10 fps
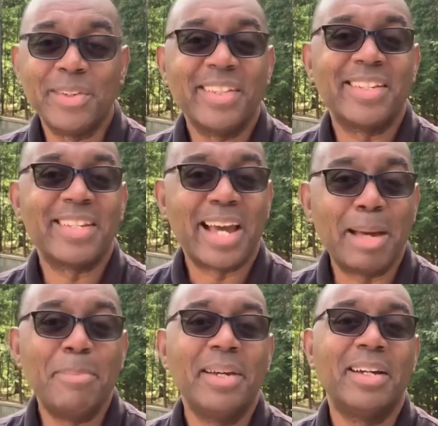the
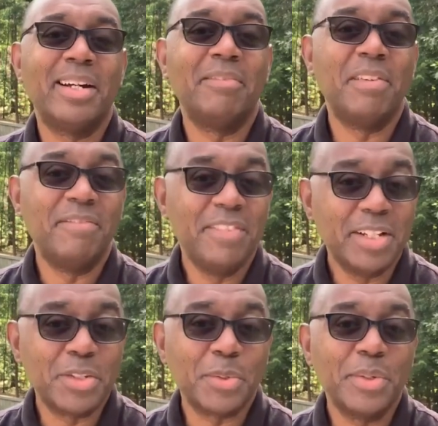topic of a
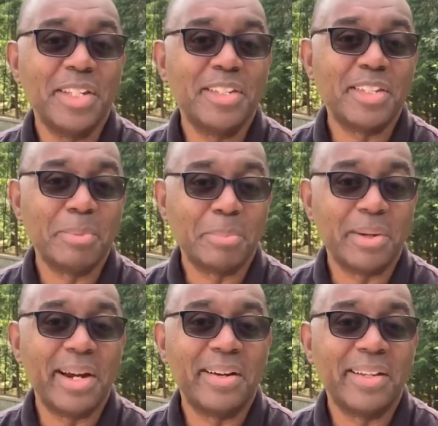victorious
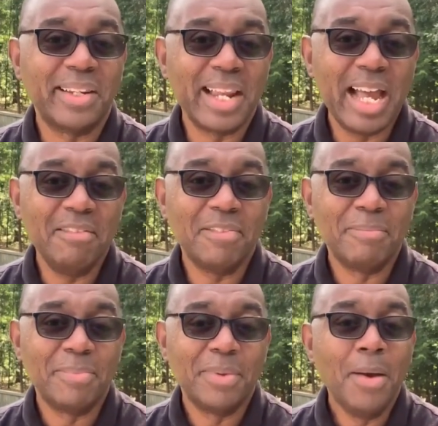prayer life.
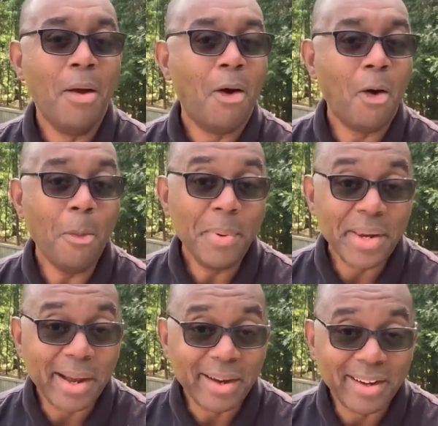Open
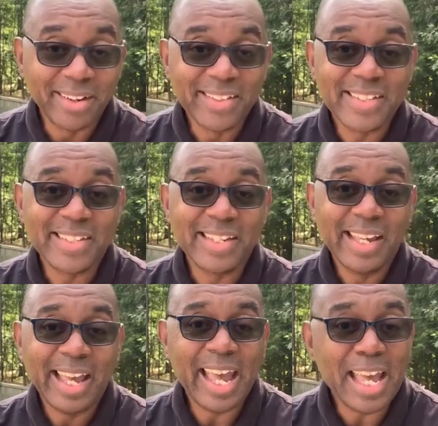our hearts
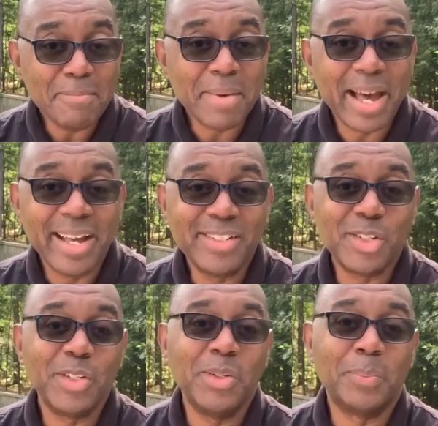and minds
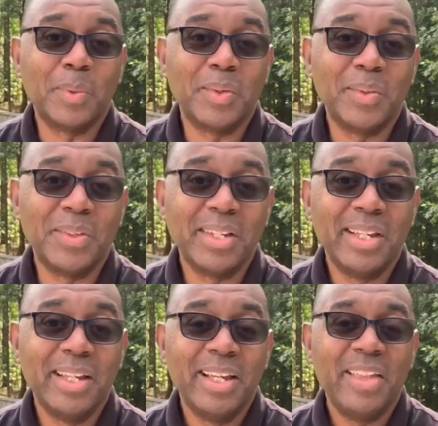to your word,
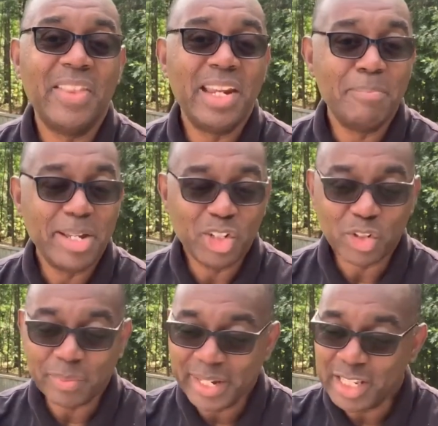that it may
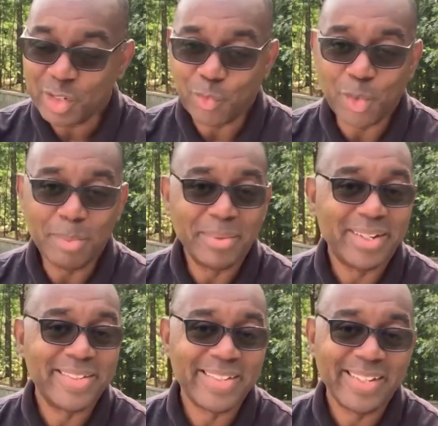transform
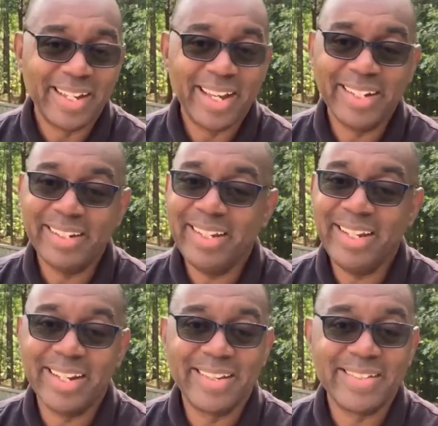us and
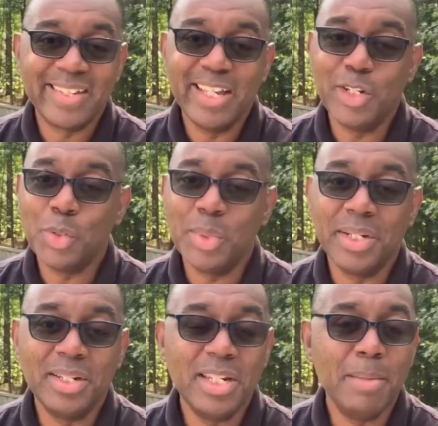lead us into a
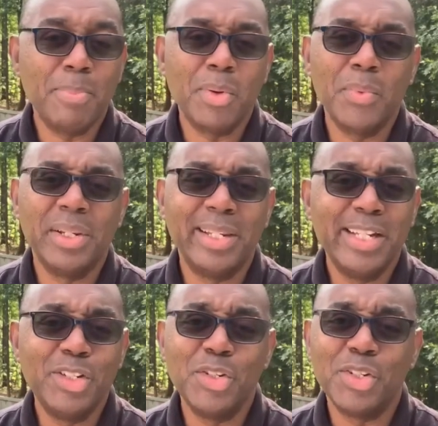deeper
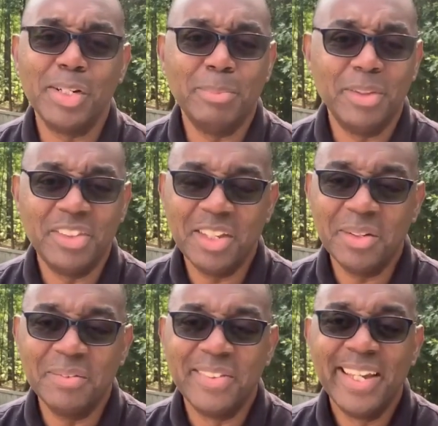relationship with
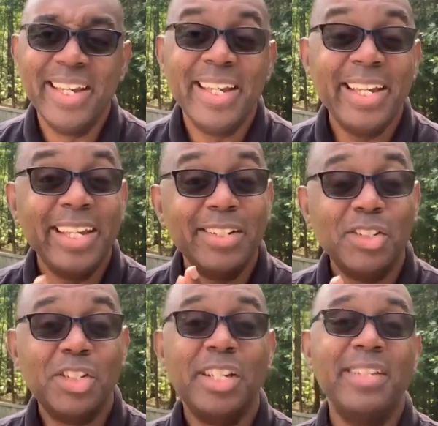you. In
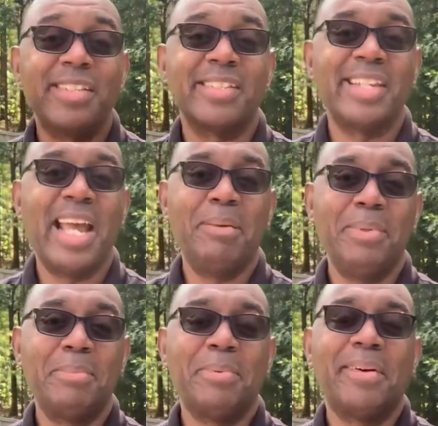Jesus' name
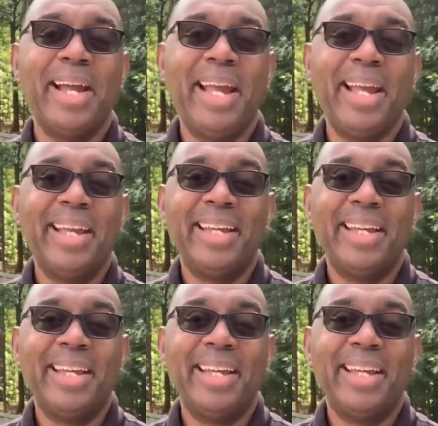we pray.